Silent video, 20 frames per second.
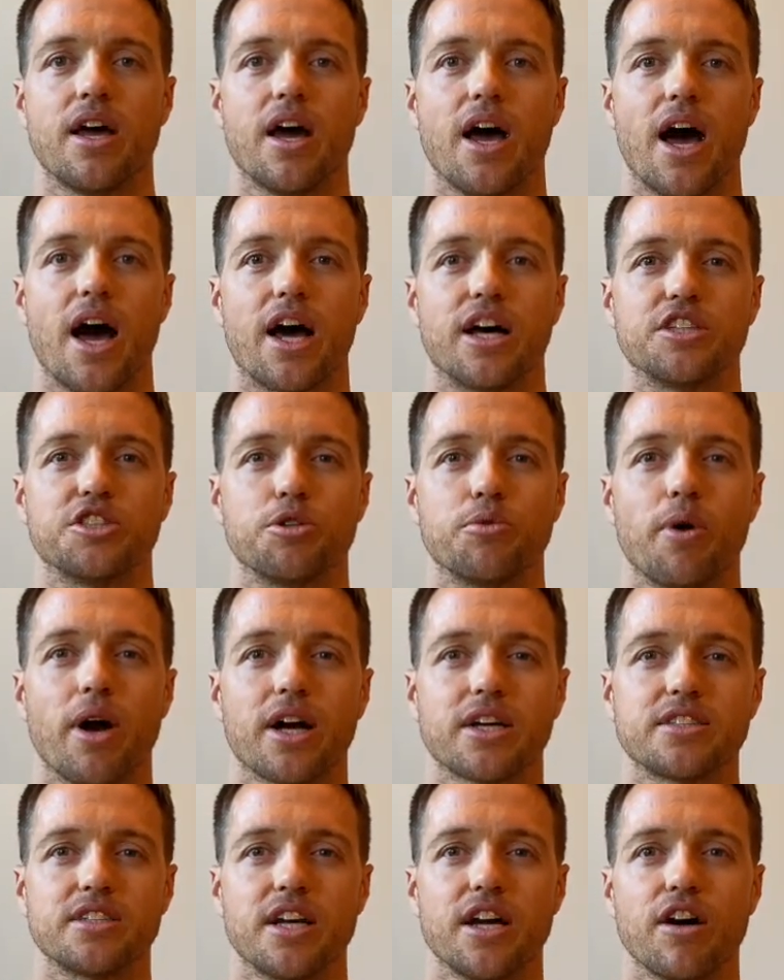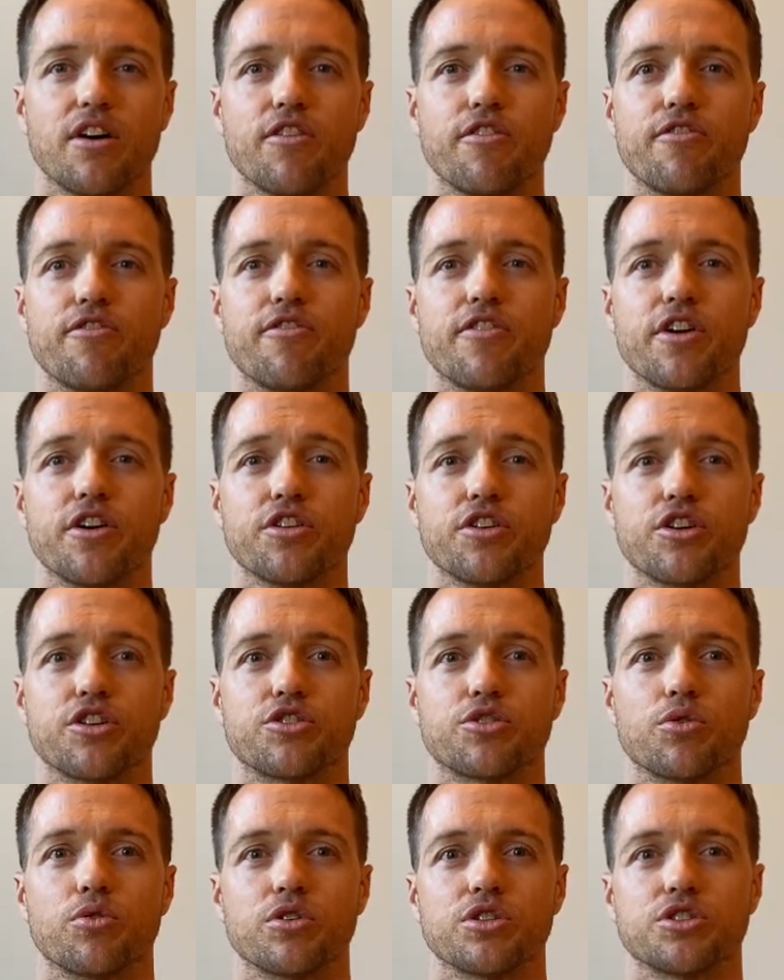As you exhale, feel your
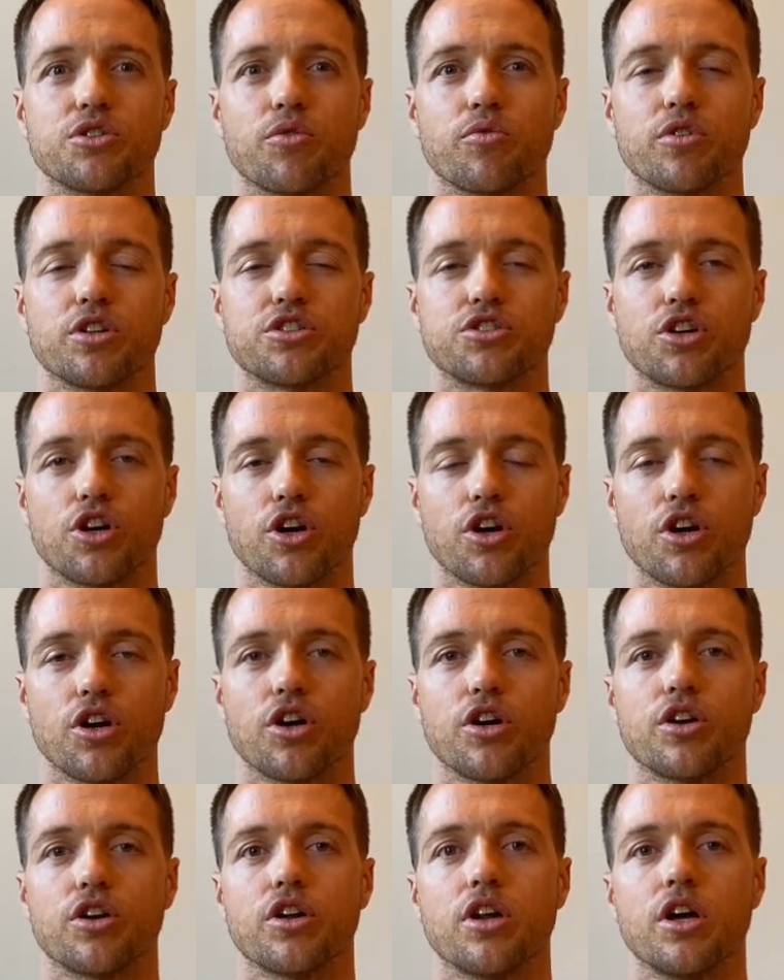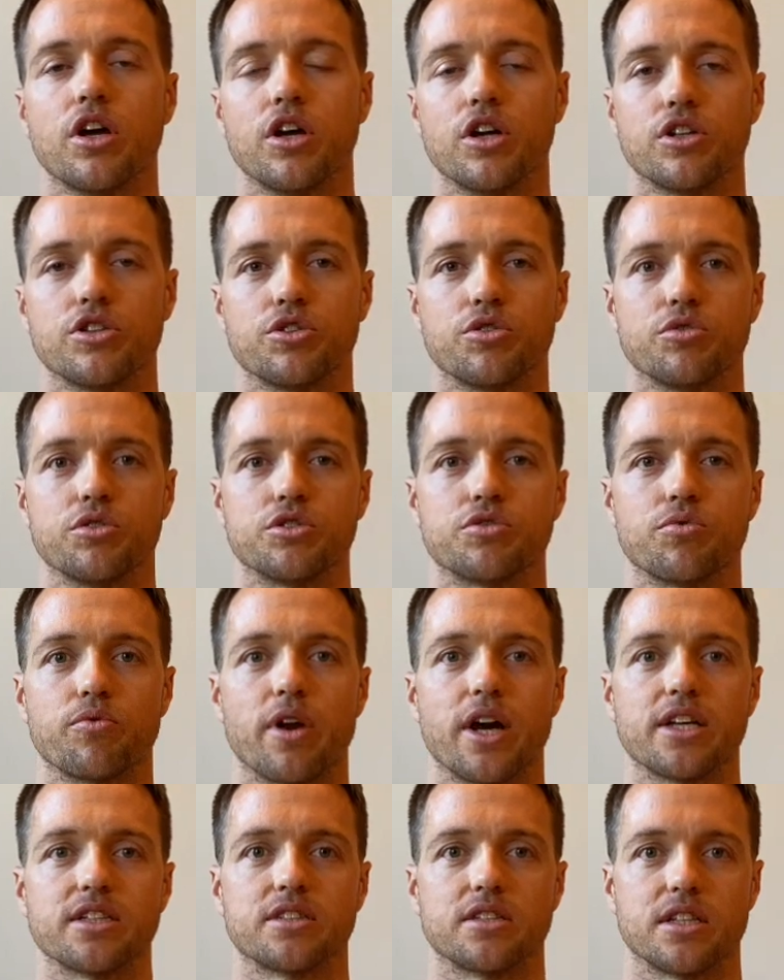torso return to its
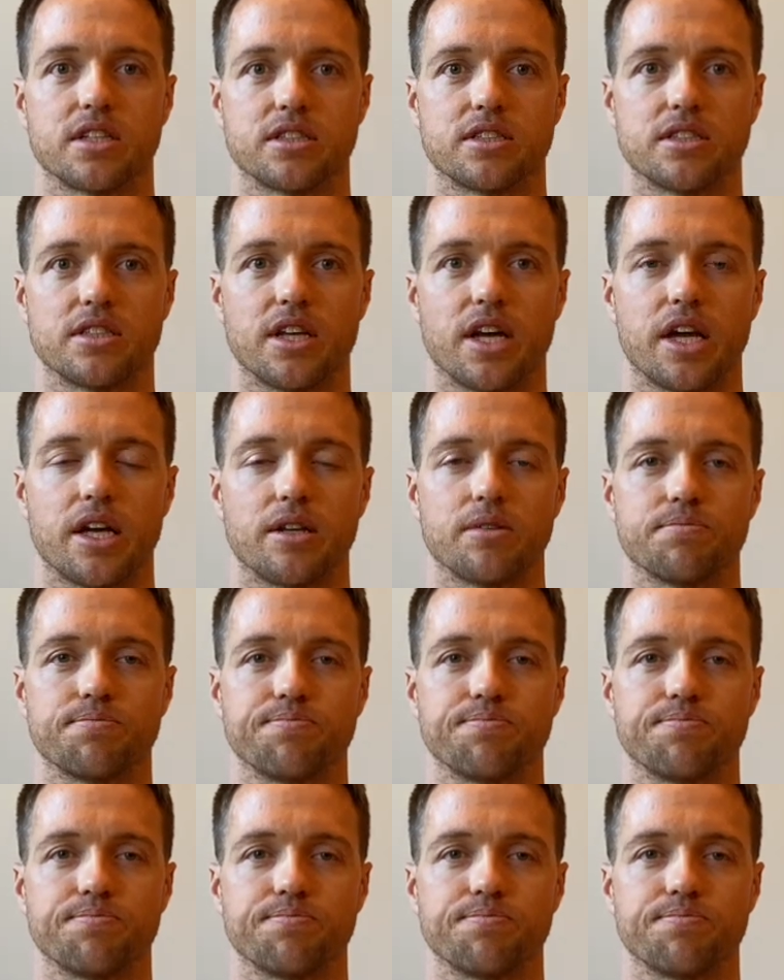resting state.